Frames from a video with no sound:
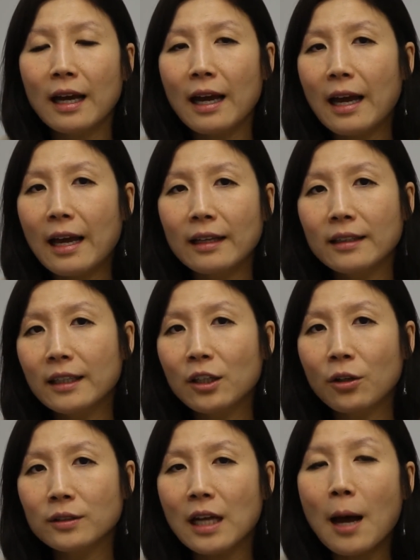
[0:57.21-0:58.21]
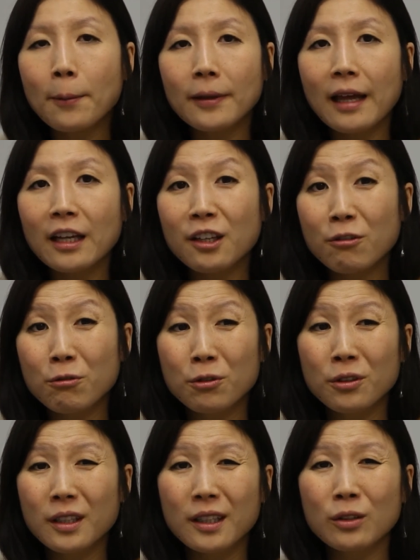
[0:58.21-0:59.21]
And on top of that, you
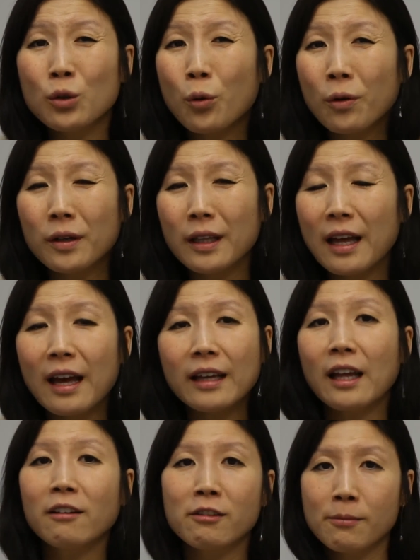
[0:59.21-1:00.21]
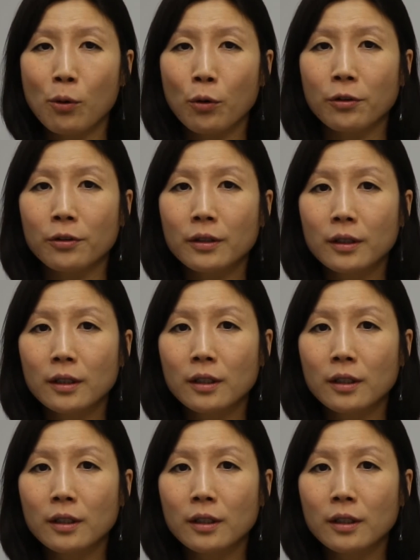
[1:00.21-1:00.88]
really annoy the heck out of a reporter.